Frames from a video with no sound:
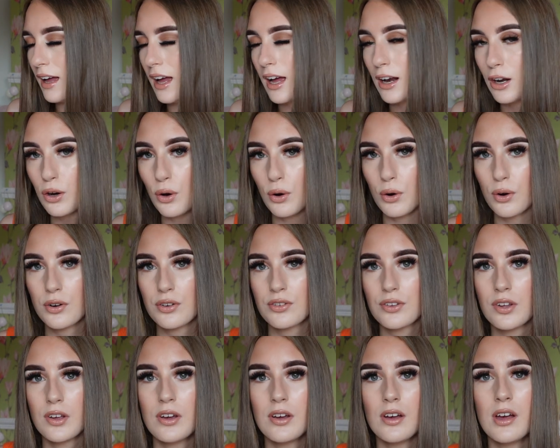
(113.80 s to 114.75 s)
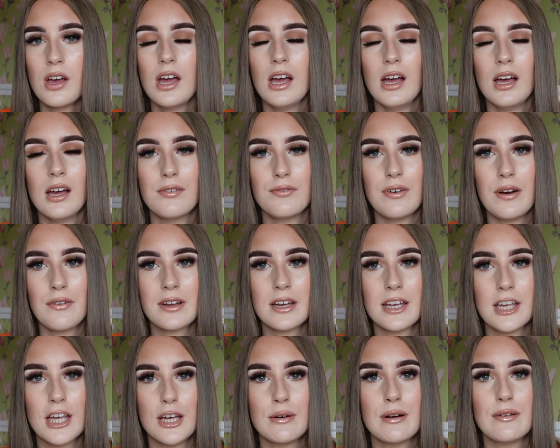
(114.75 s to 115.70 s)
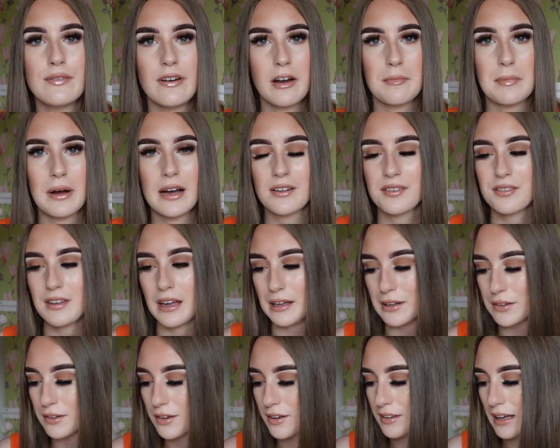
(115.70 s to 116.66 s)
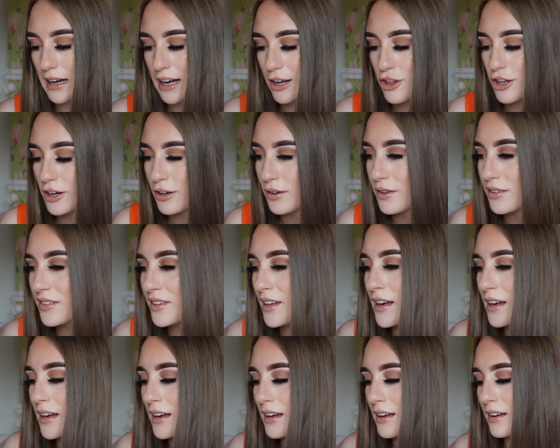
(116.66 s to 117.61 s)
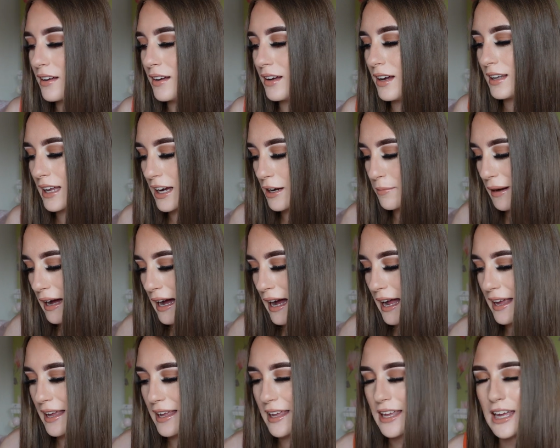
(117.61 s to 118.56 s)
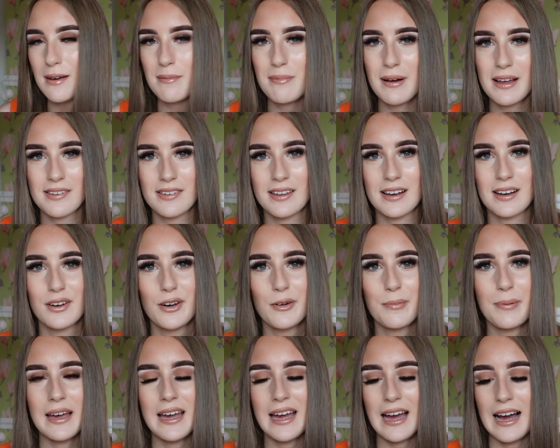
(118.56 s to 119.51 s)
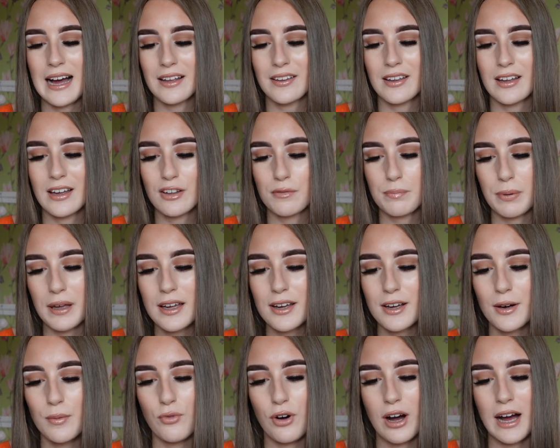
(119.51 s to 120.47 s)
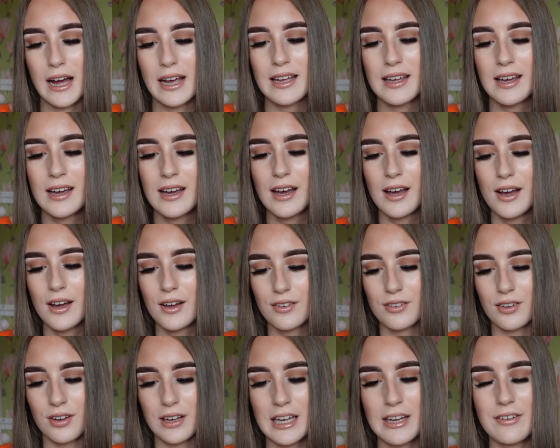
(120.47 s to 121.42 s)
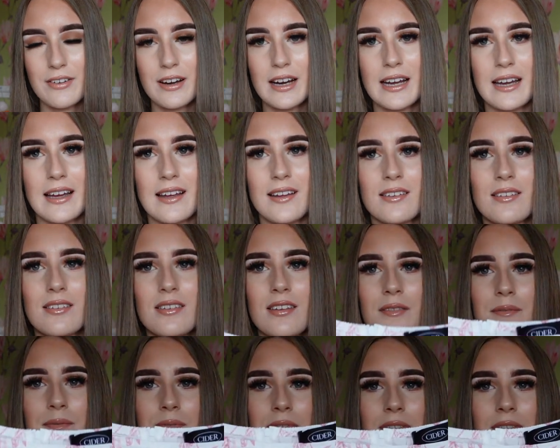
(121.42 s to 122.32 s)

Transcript: looked very cute and very my style, because it actually looks like my IKEA bedding a little bit, and it is pink and white. So here it is.